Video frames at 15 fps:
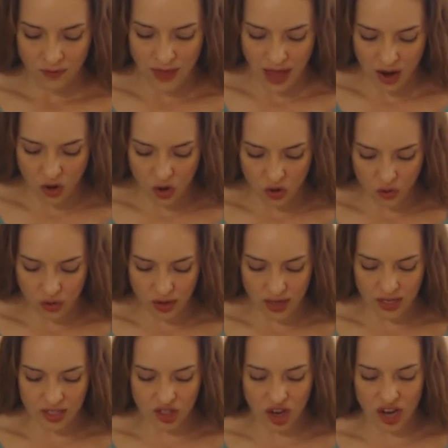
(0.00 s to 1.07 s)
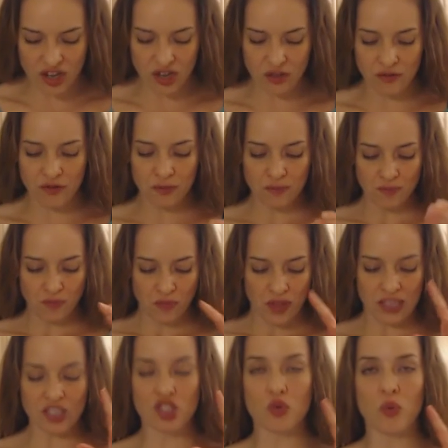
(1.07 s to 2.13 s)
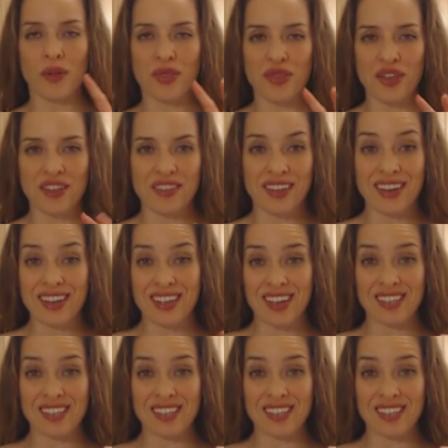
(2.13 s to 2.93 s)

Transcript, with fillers: That okra has kind of, that's the one thing that